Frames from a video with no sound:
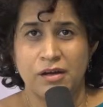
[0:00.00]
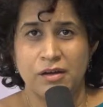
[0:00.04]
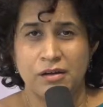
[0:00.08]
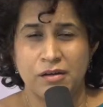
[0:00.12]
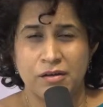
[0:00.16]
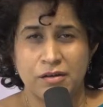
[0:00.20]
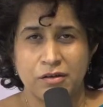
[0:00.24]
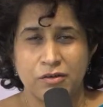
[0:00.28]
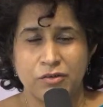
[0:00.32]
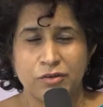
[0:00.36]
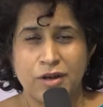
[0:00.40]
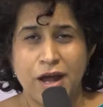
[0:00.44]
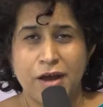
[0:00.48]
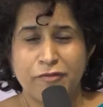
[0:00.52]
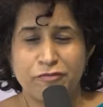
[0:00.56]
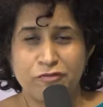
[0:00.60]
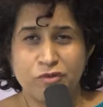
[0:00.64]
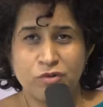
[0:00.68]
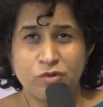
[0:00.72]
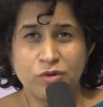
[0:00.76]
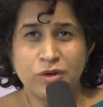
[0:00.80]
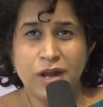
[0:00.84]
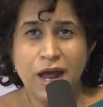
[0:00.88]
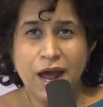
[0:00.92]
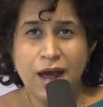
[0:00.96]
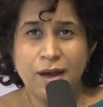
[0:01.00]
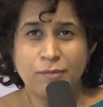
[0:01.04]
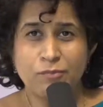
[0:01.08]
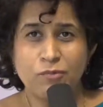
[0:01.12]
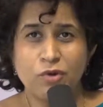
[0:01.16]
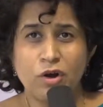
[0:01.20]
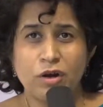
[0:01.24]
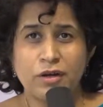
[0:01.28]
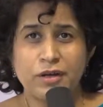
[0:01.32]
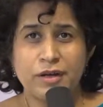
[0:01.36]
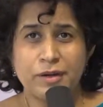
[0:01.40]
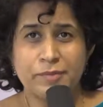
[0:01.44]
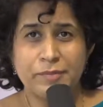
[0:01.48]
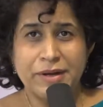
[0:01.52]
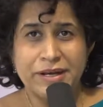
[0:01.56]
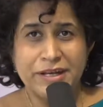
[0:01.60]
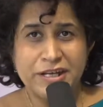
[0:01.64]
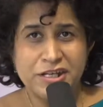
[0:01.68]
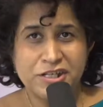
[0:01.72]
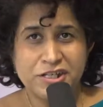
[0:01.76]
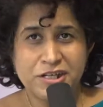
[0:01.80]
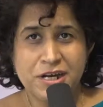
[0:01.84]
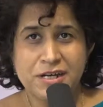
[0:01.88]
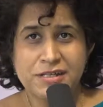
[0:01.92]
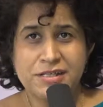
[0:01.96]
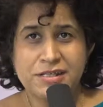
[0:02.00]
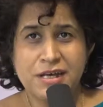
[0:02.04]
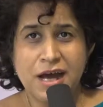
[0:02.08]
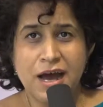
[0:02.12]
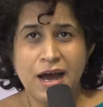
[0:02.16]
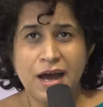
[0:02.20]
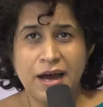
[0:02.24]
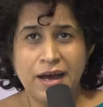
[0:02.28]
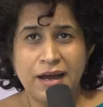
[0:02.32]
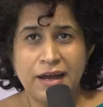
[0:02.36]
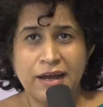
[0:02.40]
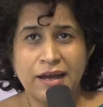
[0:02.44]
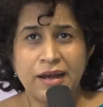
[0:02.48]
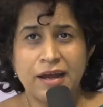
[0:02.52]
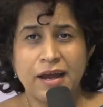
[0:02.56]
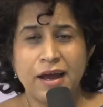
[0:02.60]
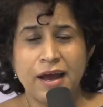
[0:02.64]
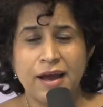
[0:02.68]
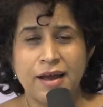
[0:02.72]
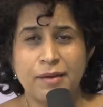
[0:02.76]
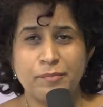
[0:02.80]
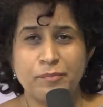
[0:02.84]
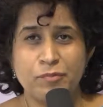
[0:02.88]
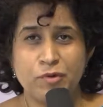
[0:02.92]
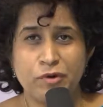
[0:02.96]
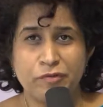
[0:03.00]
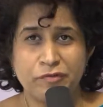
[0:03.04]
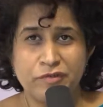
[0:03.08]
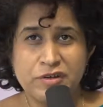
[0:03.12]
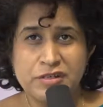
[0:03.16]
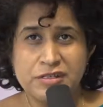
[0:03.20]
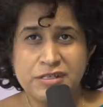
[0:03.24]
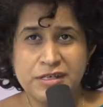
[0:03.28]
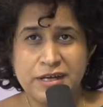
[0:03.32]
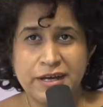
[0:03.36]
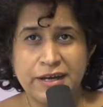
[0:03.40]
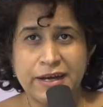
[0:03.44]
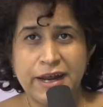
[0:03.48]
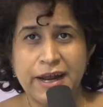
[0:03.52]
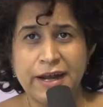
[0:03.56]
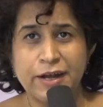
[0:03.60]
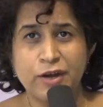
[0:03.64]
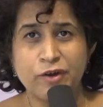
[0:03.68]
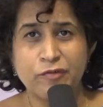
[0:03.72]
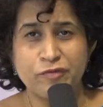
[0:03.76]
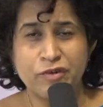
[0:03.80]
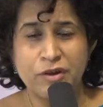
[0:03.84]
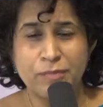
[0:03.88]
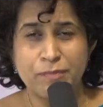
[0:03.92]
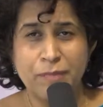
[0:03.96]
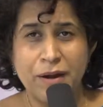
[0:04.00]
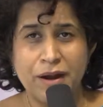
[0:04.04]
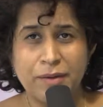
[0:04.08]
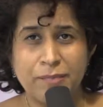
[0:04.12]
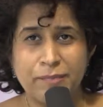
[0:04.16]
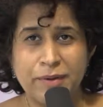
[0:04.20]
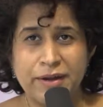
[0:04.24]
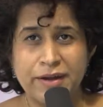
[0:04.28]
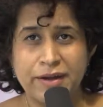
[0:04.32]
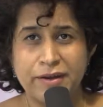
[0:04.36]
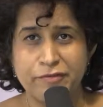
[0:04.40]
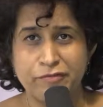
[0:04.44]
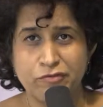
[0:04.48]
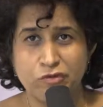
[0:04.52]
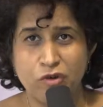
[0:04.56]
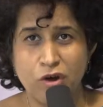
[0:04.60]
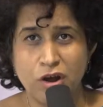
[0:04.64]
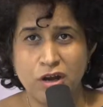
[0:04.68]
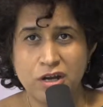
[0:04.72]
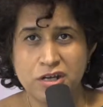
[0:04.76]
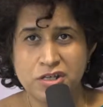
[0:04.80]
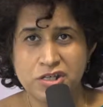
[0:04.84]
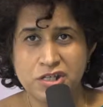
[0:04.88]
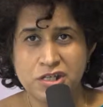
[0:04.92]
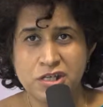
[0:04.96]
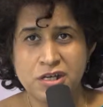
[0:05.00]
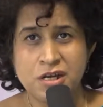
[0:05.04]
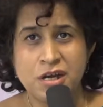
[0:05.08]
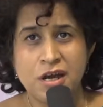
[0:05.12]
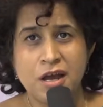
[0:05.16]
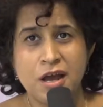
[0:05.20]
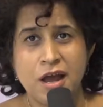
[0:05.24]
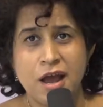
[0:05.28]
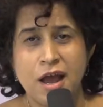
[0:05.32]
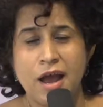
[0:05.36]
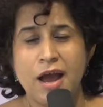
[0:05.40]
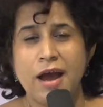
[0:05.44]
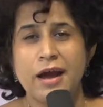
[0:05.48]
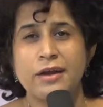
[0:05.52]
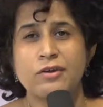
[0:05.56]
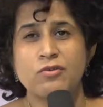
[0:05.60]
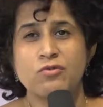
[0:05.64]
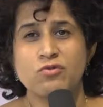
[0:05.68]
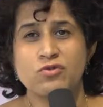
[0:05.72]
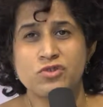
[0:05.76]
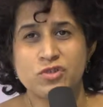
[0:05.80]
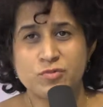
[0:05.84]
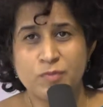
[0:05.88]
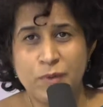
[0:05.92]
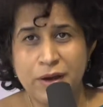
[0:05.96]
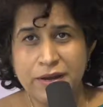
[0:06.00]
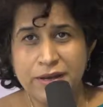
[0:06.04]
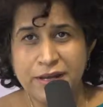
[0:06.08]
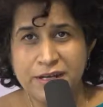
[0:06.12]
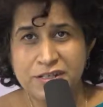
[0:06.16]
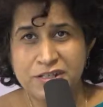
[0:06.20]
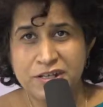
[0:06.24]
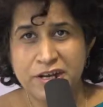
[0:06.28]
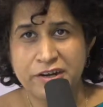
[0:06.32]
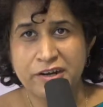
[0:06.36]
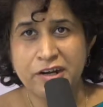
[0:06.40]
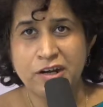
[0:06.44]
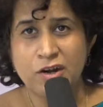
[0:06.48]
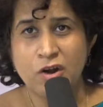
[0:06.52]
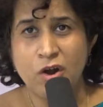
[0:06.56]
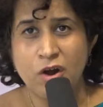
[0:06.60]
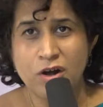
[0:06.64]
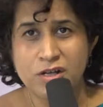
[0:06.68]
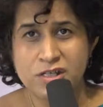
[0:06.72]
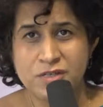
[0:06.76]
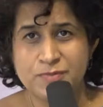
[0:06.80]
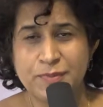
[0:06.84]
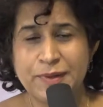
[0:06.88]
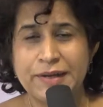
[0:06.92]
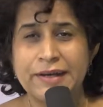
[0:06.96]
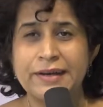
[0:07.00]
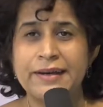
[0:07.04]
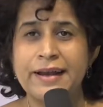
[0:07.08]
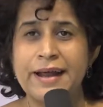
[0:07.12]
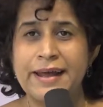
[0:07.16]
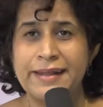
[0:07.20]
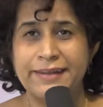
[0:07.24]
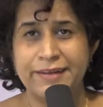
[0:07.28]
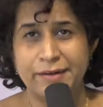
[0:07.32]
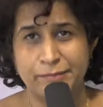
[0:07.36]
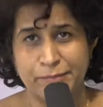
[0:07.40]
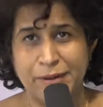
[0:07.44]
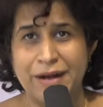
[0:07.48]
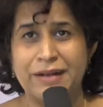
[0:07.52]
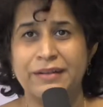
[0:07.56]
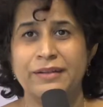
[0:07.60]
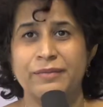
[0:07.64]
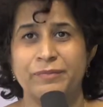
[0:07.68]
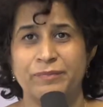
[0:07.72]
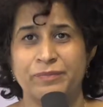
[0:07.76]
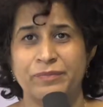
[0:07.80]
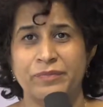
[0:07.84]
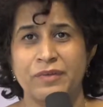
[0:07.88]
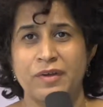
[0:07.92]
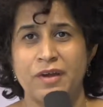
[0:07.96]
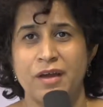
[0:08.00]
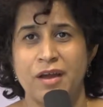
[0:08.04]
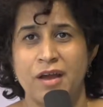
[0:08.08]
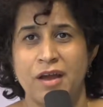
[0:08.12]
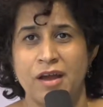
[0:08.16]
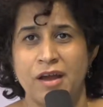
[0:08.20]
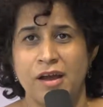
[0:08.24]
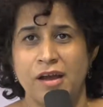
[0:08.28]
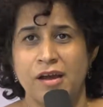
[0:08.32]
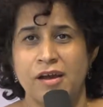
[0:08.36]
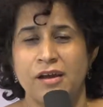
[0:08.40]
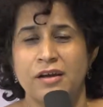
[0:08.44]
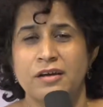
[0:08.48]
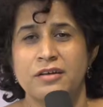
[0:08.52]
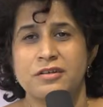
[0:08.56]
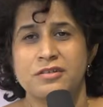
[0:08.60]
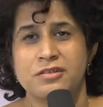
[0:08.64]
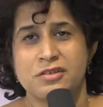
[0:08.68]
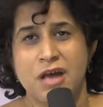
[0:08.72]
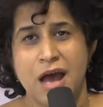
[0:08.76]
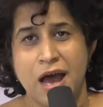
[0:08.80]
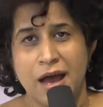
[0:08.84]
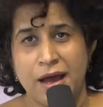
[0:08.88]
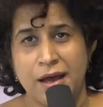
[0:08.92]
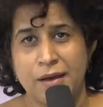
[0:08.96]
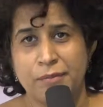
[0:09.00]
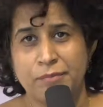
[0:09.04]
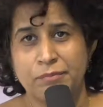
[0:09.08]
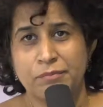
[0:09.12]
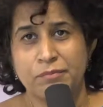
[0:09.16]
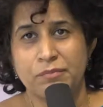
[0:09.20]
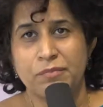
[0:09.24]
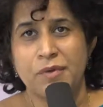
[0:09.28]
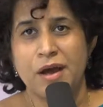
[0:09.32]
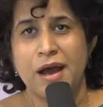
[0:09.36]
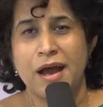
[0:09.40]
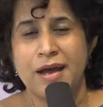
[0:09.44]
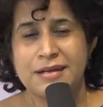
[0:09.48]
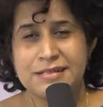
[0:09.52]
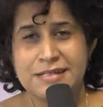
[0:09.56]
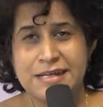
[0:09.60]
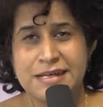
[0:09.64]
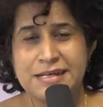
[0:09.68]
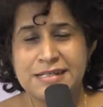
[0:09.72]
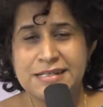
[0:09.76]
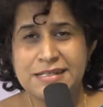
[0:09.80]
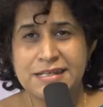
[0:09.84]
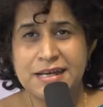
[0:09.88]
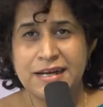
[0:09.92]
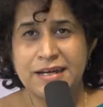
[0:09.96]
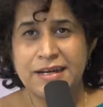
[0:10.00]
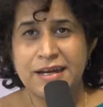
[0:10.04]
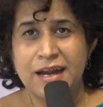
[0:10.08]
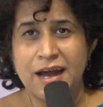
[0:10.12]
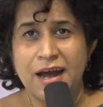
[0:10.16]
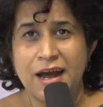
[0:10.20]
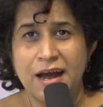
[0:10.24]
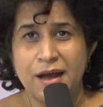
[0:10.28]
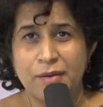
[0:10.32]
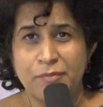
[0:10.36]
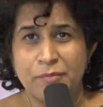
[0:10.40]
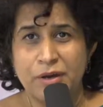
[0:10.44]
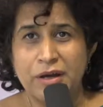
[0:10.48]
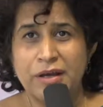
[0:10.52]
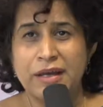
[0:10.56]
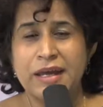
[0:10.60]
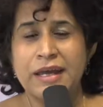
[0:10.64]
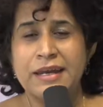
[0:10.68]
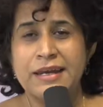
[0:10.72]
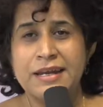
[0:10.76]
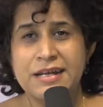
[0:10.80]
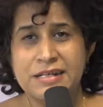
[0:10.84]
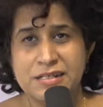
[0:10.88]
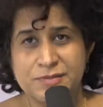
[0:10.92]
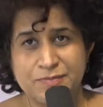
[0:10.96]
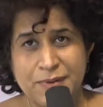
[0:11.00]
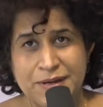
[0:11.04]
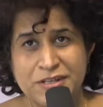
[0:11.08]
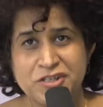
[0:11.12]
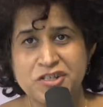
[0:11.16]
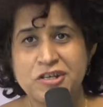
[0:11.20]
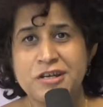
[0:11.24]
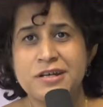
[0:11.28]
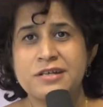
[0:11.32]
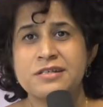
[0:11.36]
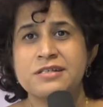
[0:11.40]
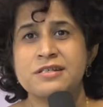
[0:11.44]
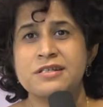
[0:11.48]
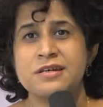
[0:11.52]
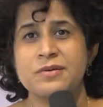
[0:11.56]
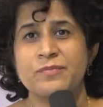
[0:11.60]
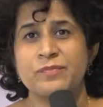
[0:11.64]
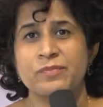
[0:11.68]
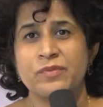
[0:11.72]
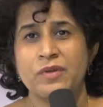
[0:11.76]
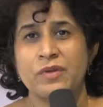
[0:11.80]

Good afternoon. I am Dr. Manisha Sahay. I am professor and head of department nephrology at Osmania General Hospital, Hyderabad. As I said, I am a kidney specialist,